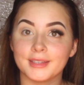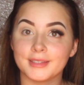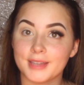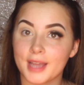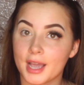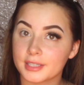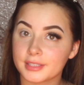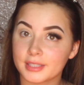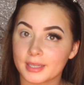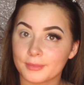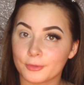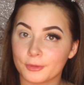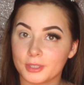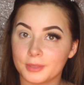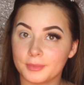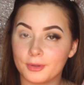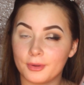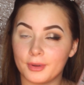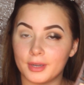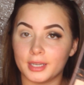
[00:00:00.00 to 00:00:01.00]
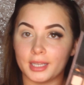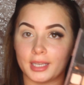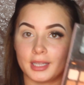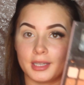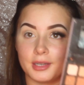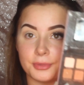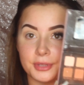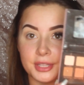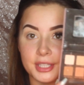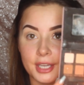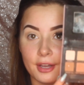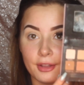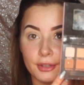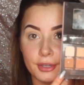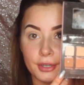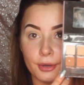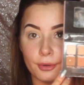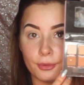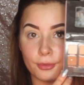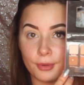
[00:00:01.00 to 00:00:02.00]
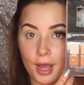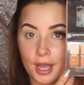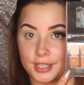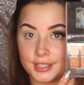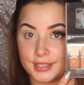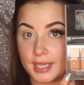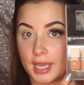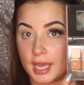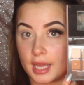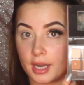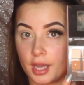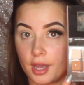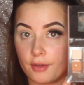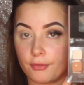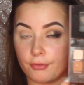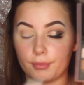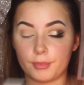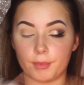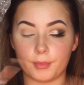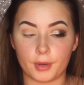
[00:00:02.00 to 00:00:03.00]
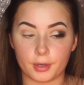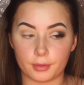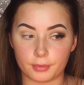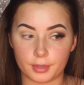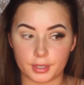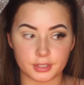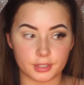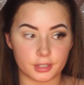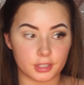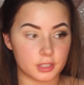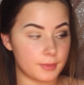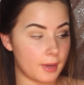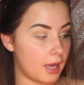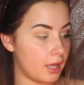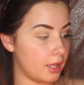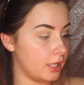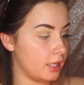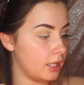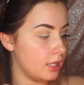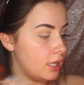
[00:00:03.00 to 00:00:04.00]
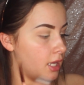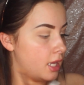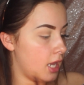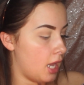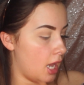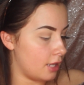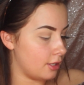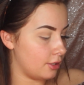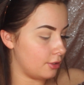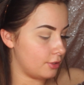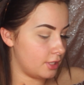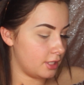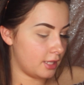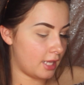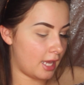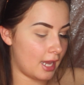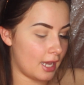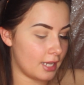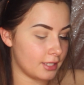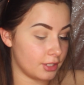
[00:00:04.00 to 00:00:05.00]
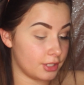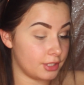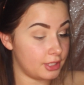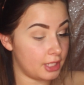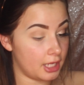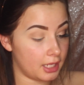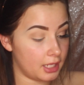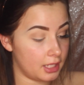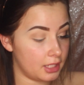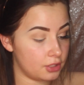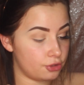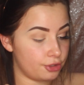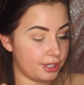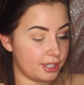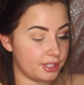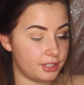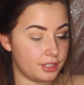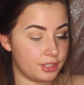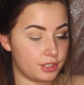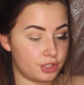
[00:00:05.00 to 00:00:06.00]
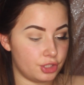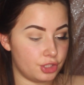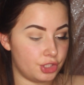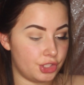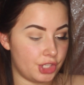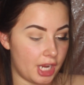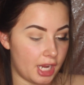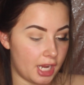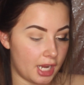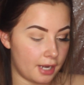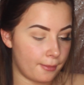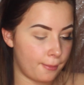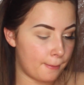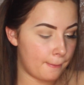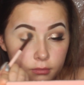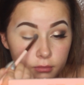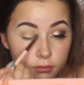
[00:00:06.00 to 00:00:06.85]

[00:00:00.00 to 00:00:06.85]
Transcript: Next, I'm going to be going in with the color Raw Sienna from the Modern Renaissance palette and using that as our second transition shade.